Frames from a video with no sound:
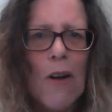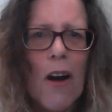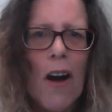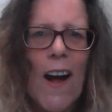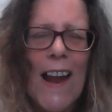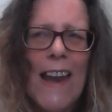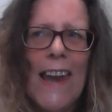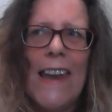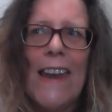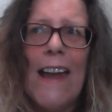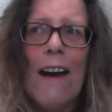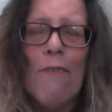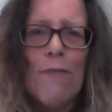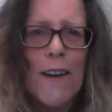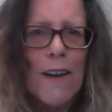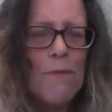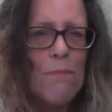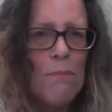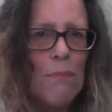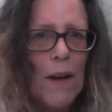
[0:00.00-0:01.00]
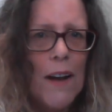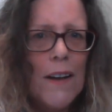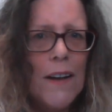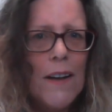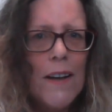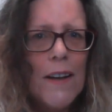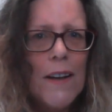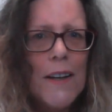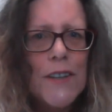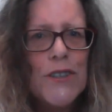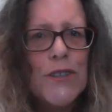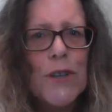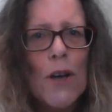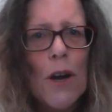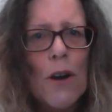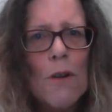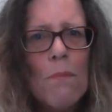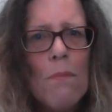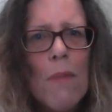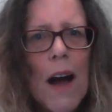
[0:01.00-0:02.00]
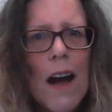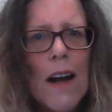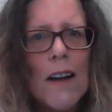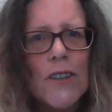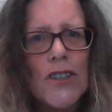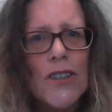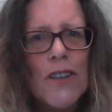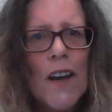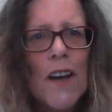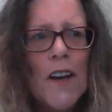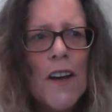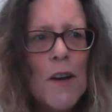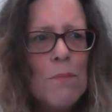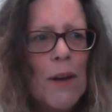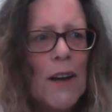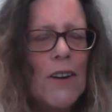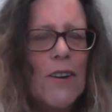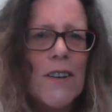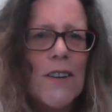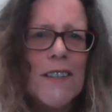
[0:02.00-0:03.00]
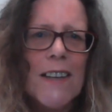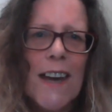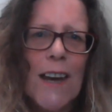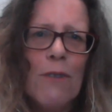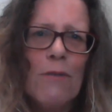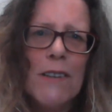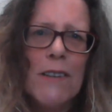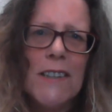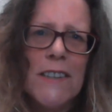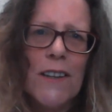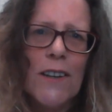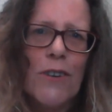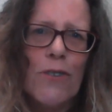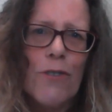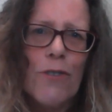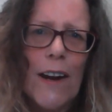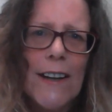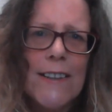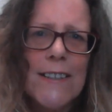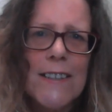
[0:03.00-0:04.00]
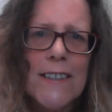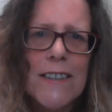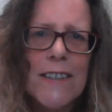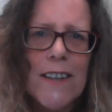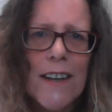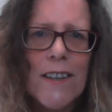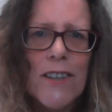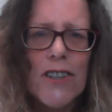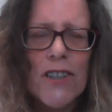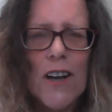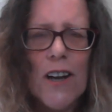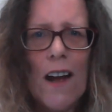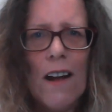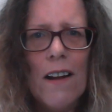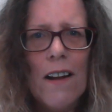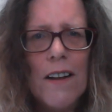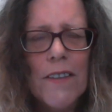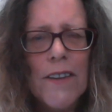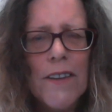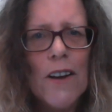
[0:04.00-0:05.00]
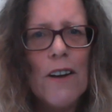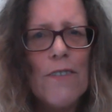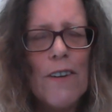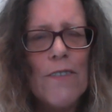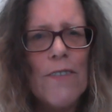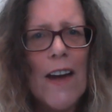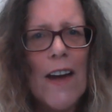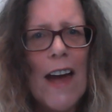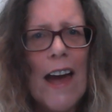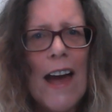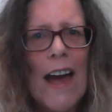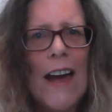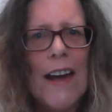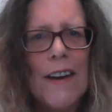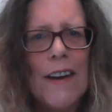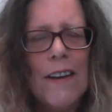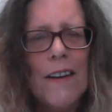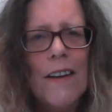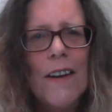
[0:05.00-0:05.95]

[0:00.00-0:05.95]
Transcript: I love him so much, because he was the greatest teacher that I've ever had,